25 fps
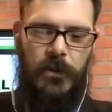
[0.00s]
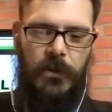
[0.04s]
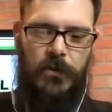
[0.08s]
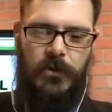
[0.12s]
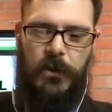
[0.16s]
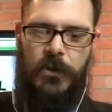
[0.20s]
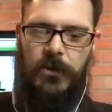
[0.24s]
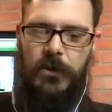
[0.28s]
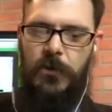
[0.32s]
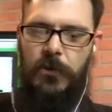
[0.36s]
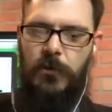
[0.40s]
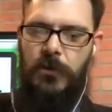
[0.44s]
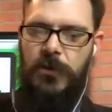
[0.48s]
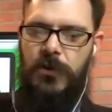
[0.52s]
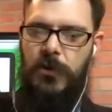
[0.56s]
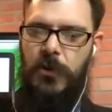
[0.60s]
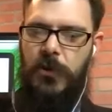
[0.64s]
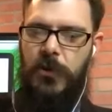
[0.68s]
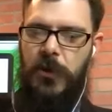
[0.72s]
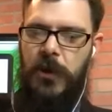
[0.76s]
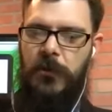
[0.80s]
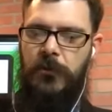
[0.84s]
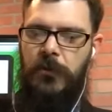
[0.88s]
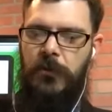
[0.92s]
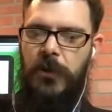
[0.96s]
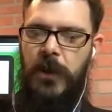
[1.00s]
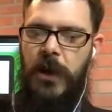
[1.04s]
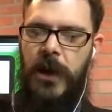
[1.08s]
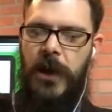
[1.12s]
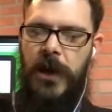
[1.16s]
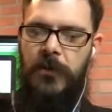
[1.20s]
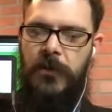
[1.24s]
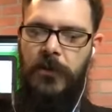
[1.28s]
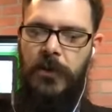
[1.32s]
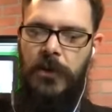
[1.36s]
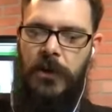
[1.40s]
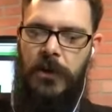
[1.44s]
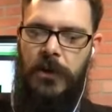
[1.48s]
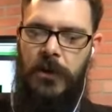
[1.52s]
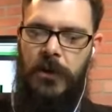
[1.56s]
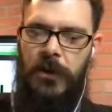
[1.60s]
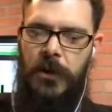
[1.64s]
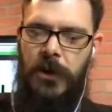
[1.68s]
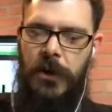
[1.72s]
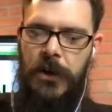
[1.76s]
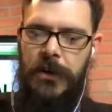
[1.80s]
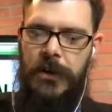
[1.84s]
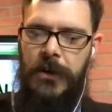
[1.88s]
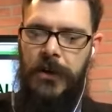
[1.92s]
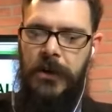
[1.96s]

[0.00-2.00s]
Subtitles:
JJ, we're so thankful to have you here.